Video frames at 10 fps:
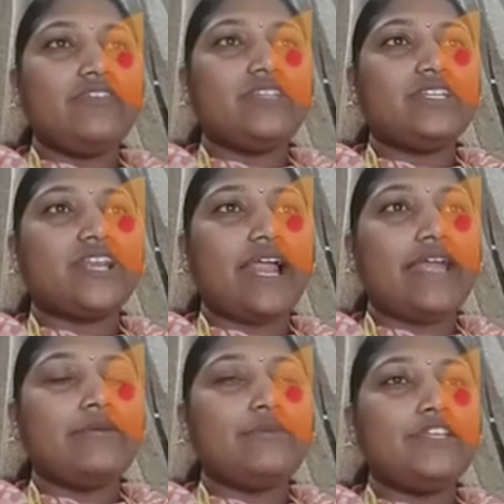with
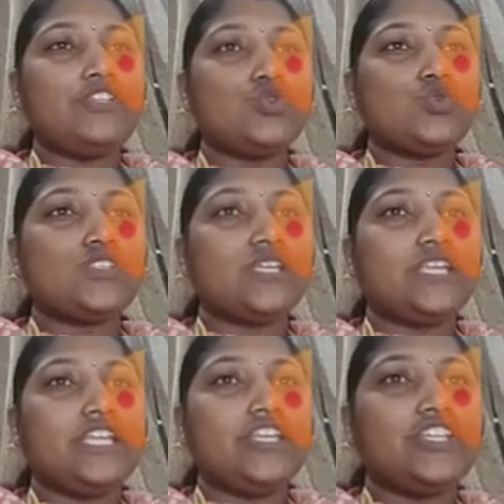randomly chosen
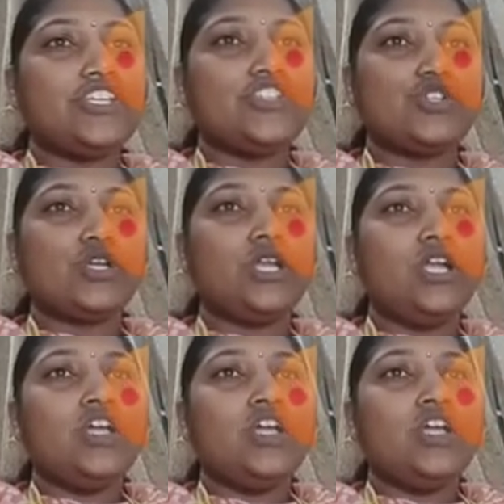integer.